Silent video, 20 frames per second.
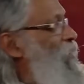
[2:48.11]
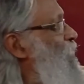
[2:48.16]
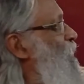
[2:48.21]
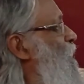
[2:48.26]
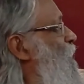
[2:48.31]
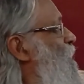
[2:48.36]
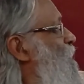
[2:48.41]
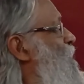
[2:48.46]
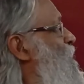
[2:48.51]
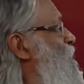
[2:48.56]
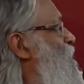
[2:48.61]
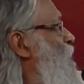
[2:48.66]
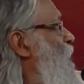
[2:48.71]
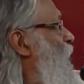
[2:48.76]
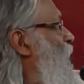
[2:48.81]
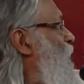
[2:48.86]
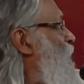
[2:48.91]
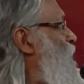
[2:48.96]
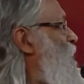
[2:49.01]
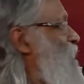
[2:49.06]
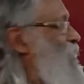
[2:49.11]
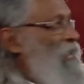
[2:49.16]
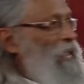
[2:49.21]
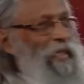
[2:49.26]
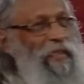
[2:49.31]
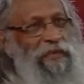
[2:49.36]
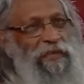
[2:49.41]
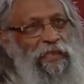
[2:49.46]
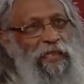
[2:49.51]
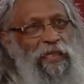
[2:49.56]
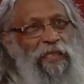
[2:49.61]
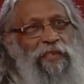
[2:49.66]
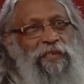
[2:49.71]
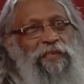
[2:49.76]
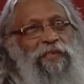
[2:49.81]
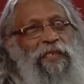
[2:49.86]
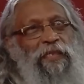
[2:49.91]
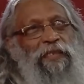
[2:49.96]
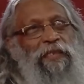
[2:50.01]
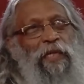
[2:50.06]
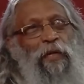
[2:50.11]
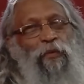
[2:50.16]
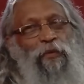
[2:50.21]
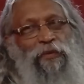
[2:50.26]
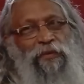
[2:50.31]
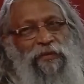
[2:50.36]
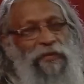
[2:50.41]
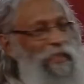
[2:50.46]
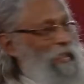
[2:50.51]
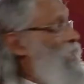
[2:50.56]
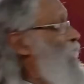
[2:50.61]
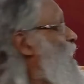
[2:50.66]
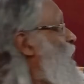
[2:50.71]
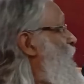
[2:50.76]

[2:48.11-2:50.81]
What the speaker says: is added as heads, and now there are